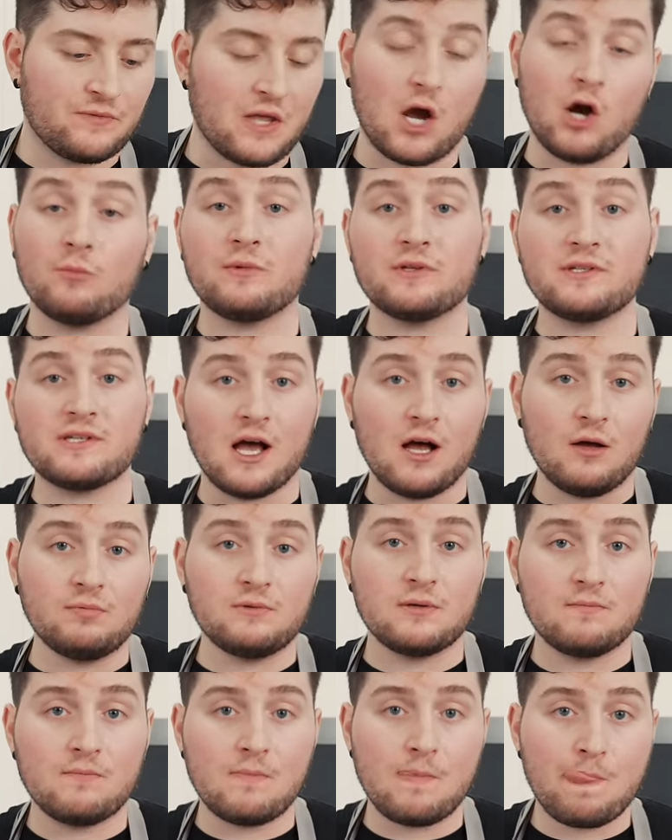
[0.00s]
I hope this helped.
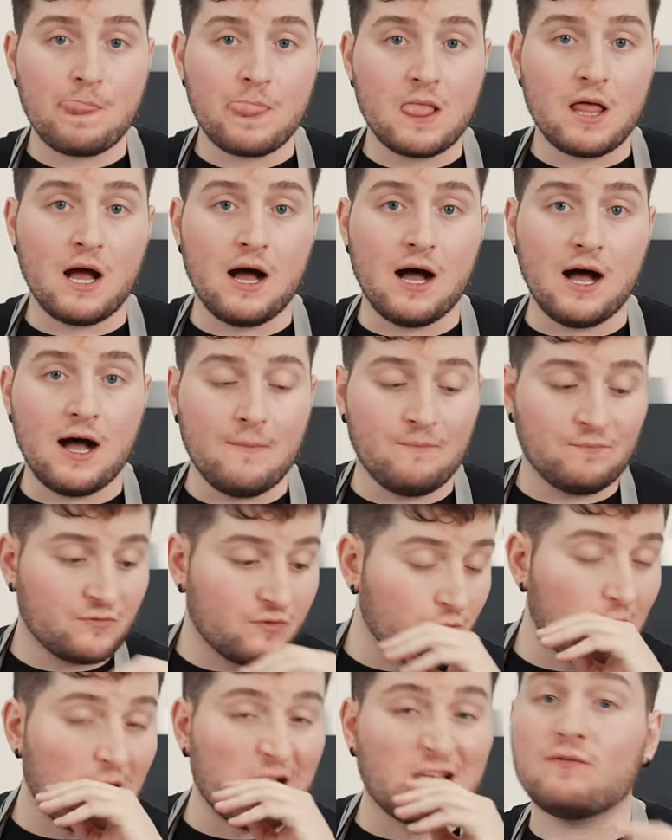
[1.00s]
If
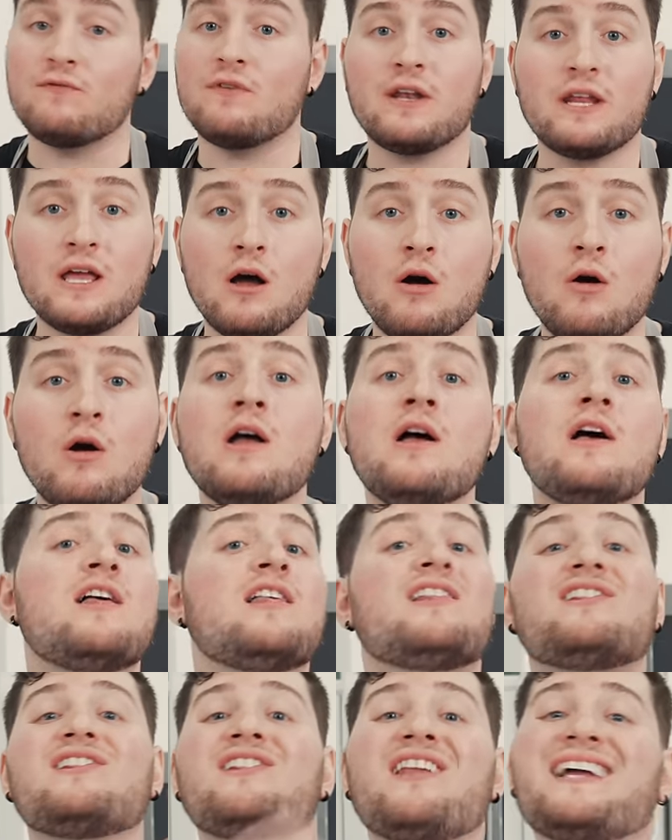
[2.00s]
you liked the video,
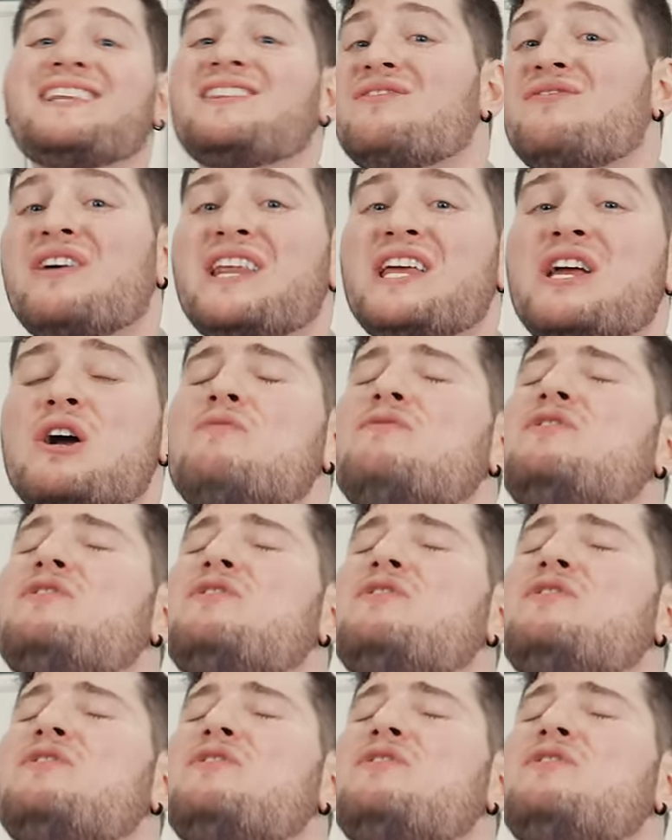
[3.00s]
like the video.